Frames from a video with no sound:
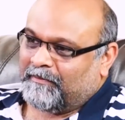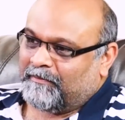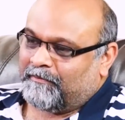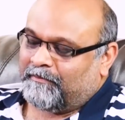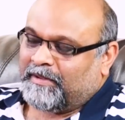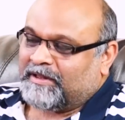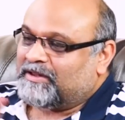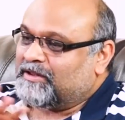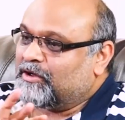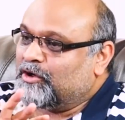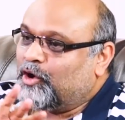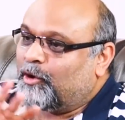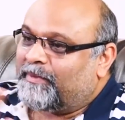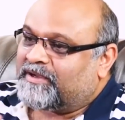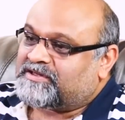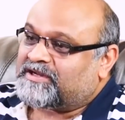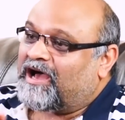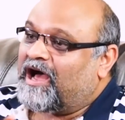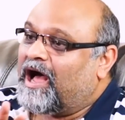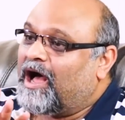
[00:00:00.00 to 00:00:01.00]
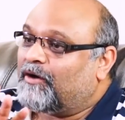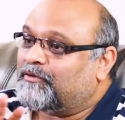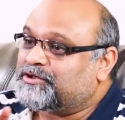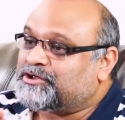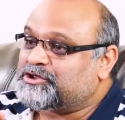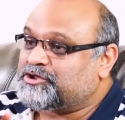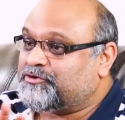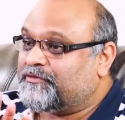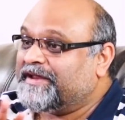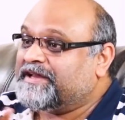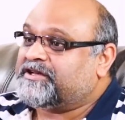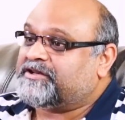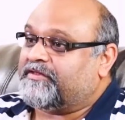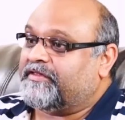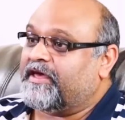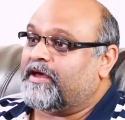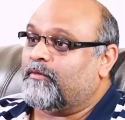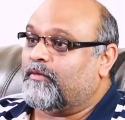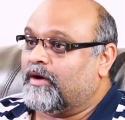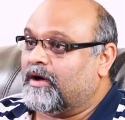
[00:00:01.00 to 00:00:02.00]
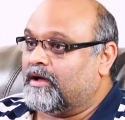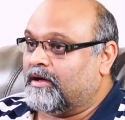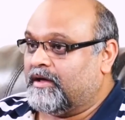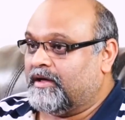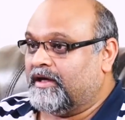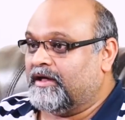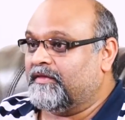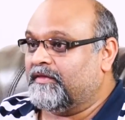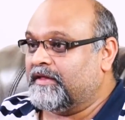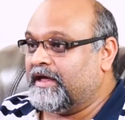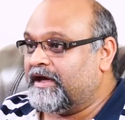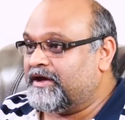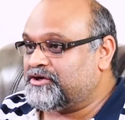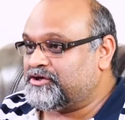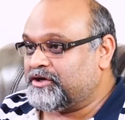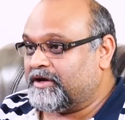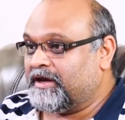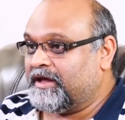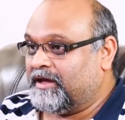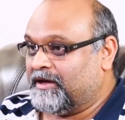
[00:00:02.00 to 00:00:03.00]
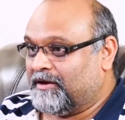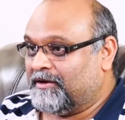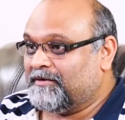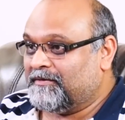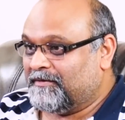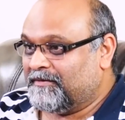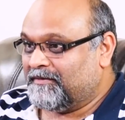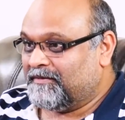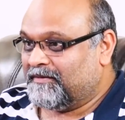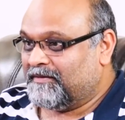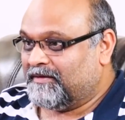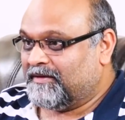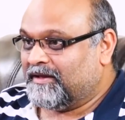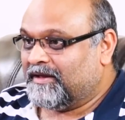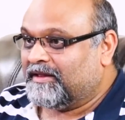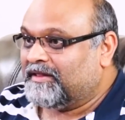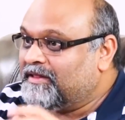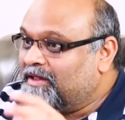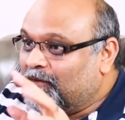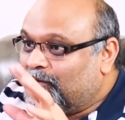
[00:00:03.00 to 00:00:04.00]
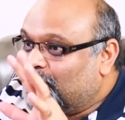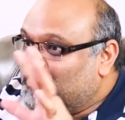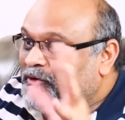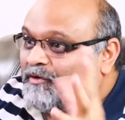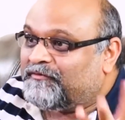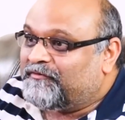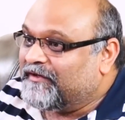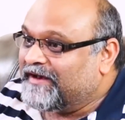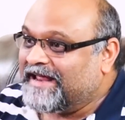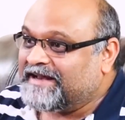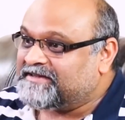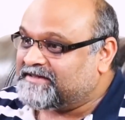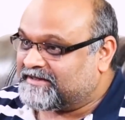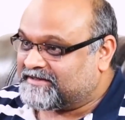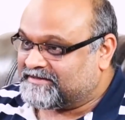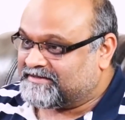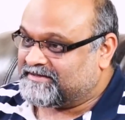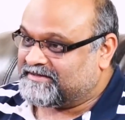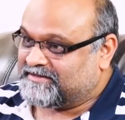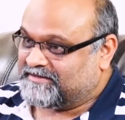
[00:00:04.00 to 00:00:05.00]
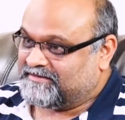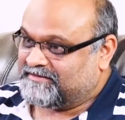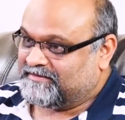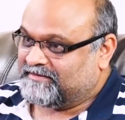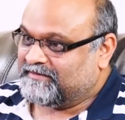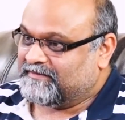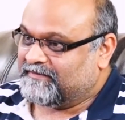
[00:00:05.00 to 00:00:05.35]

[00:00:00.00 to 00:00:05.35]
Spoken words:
But no matter how strict they were in their Sharia, they were not fanatics.